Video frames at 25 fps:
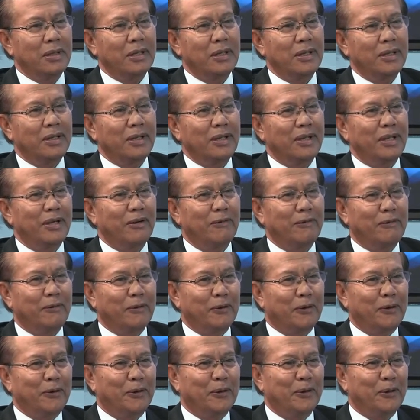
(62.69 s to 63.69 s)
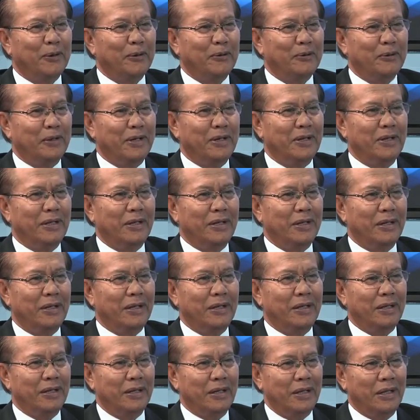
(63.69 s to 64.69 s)
And therefore, we
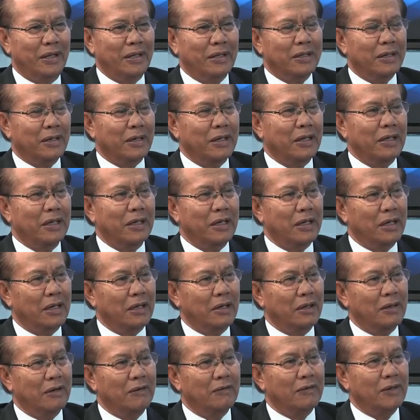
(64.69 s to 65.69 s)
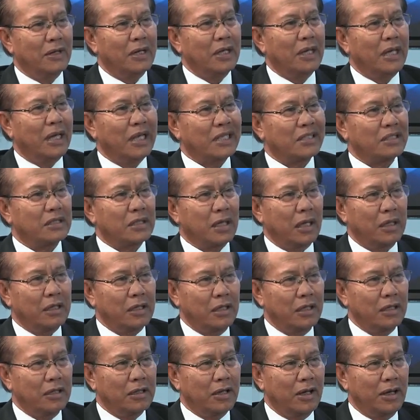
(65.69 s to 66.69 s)
are entering in a very
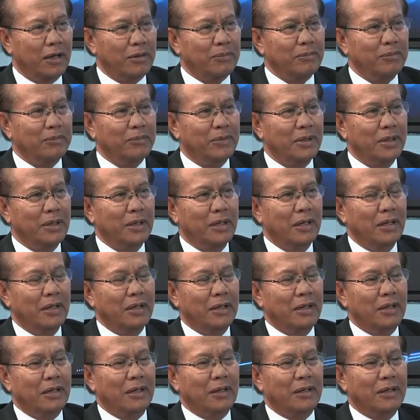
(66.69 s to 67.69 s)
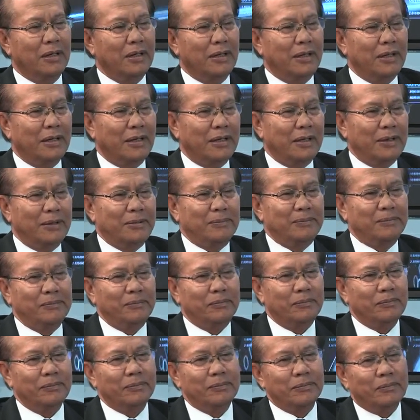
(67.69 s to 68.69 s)
exciting time uh,
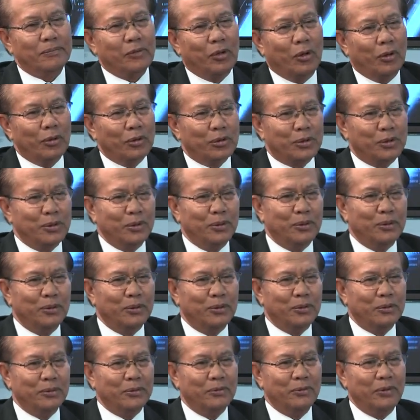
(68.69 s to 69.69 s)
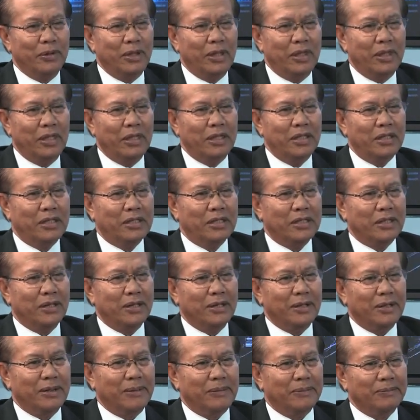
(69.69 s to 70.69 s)
also with this
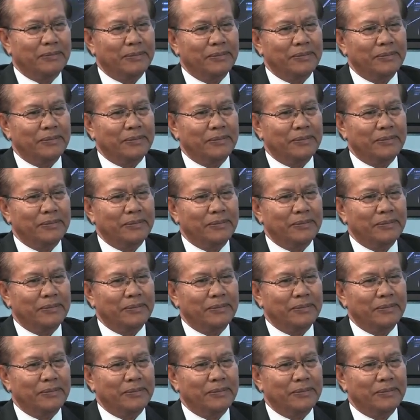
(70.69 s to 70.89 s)
uh,